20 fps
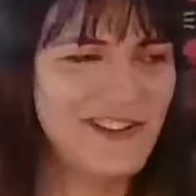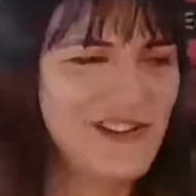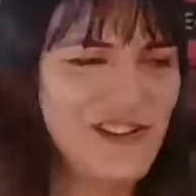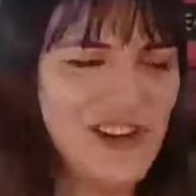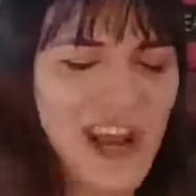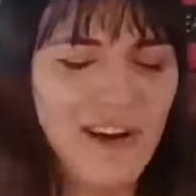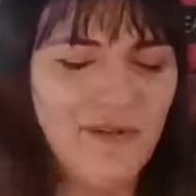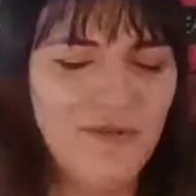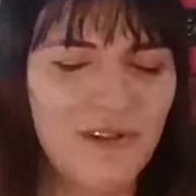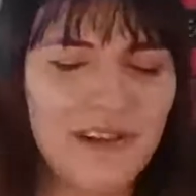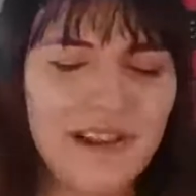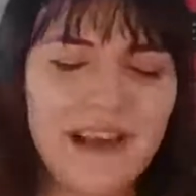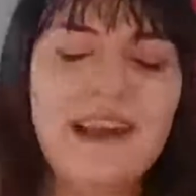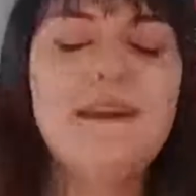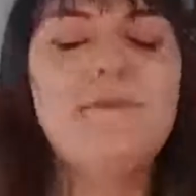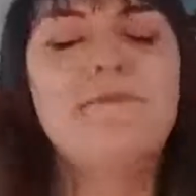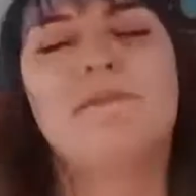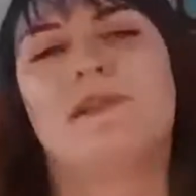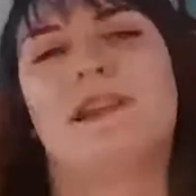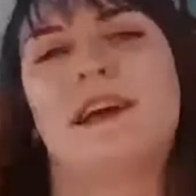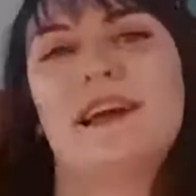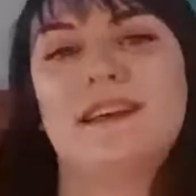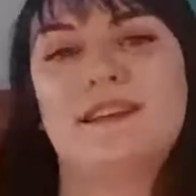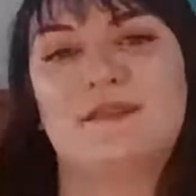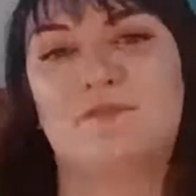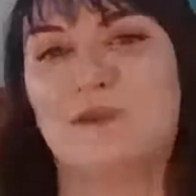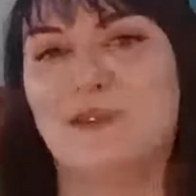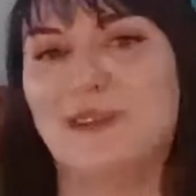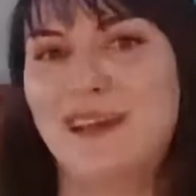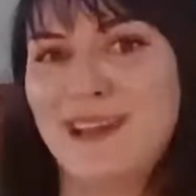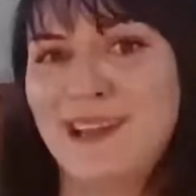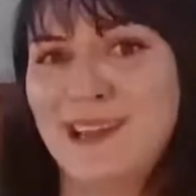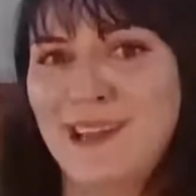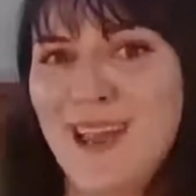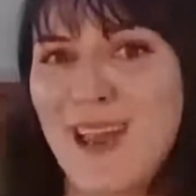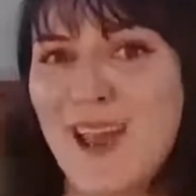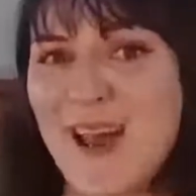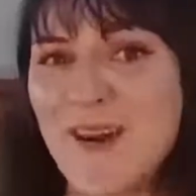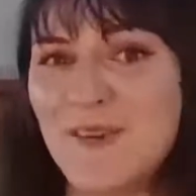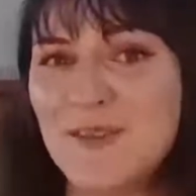Generally, players will
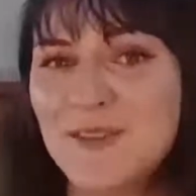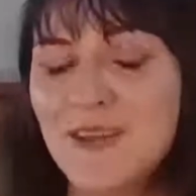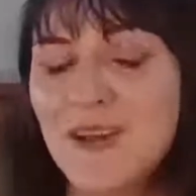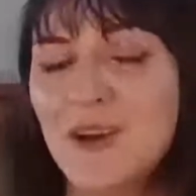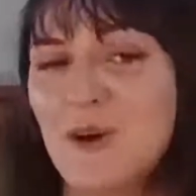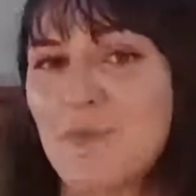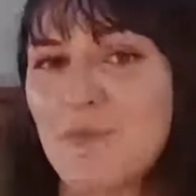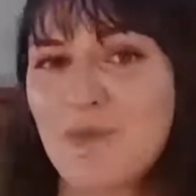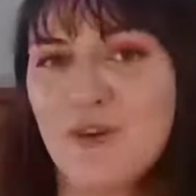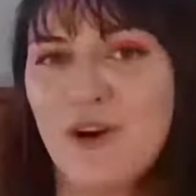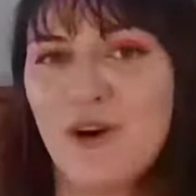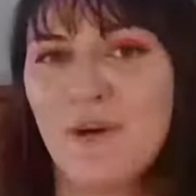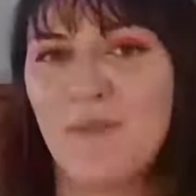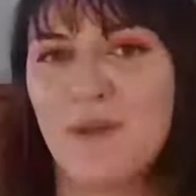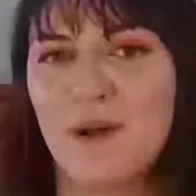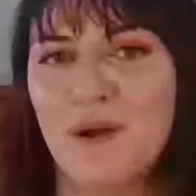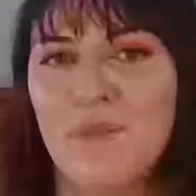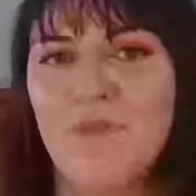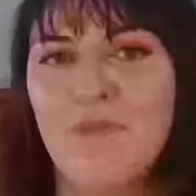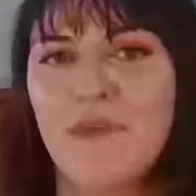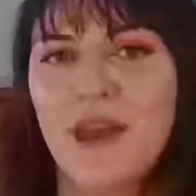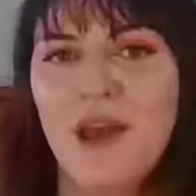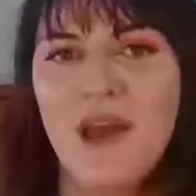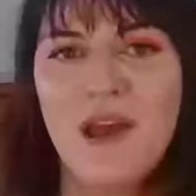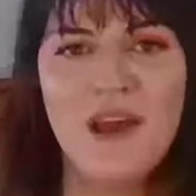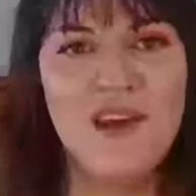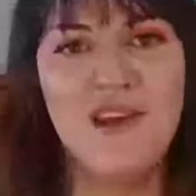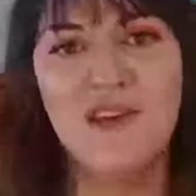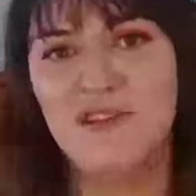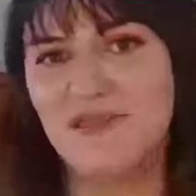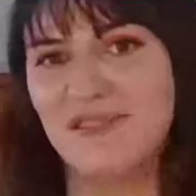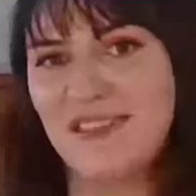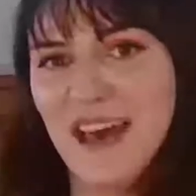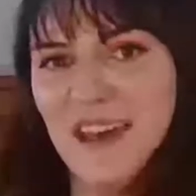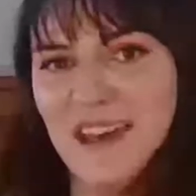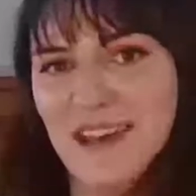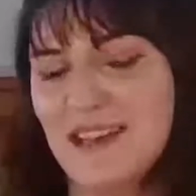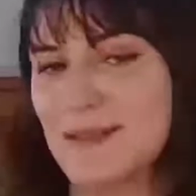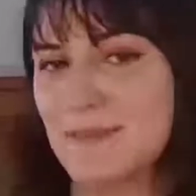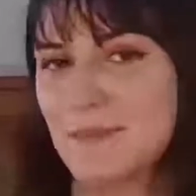encounter a problem
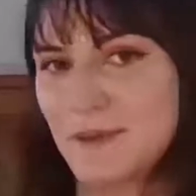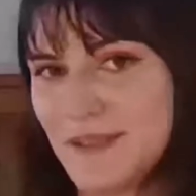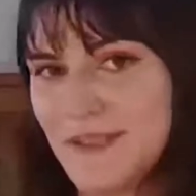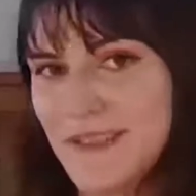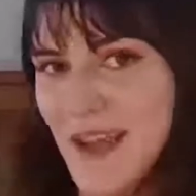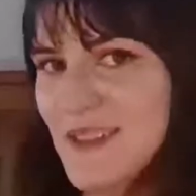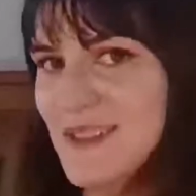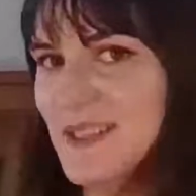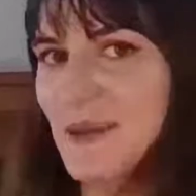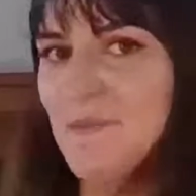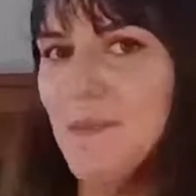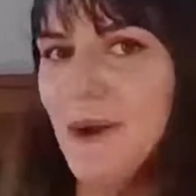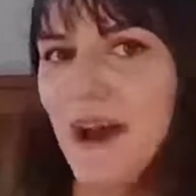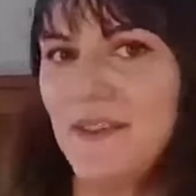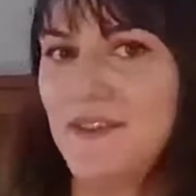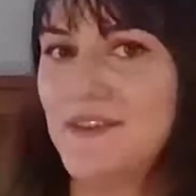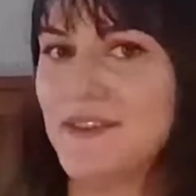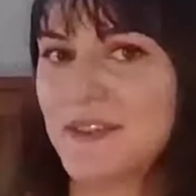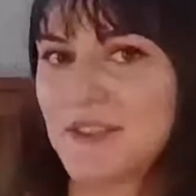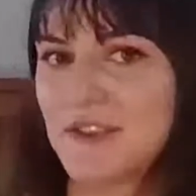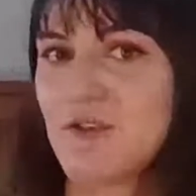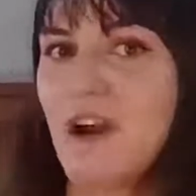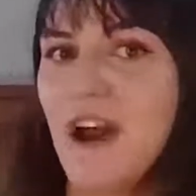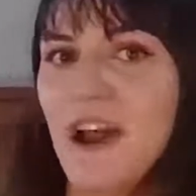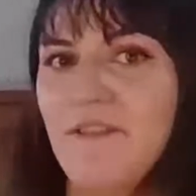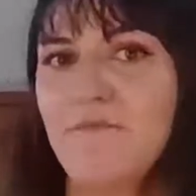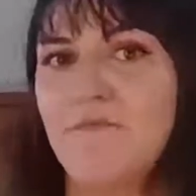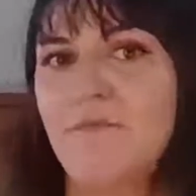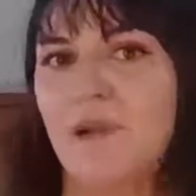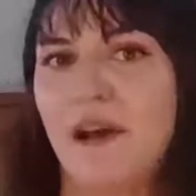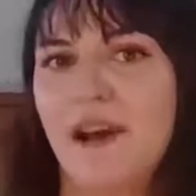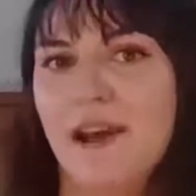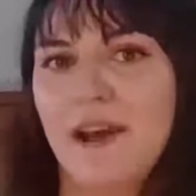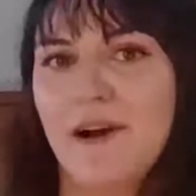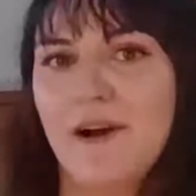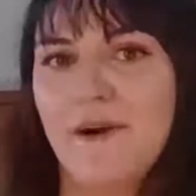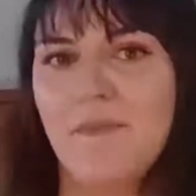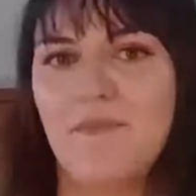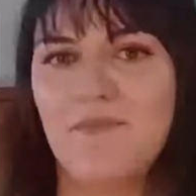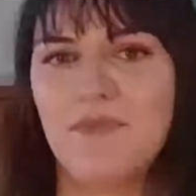that is presented by the strife
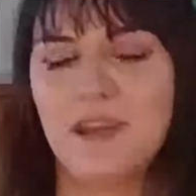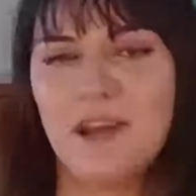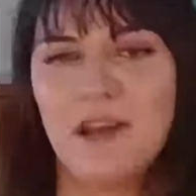player.